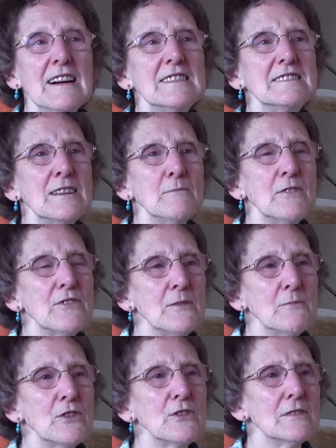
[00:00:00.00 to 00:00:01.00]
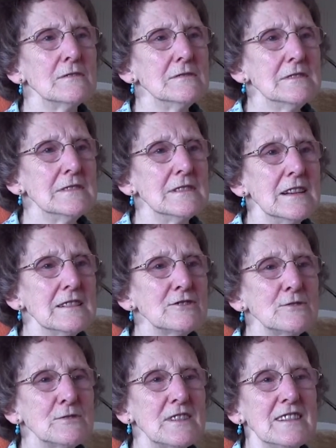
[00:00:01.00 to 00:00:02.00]
And some of them thought, oh, well,
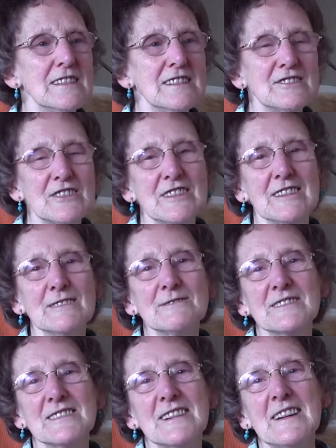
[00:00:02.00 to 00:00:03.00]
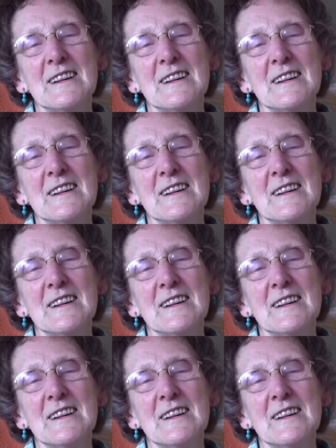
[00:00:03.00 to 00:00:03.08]
that's okay, that's enough.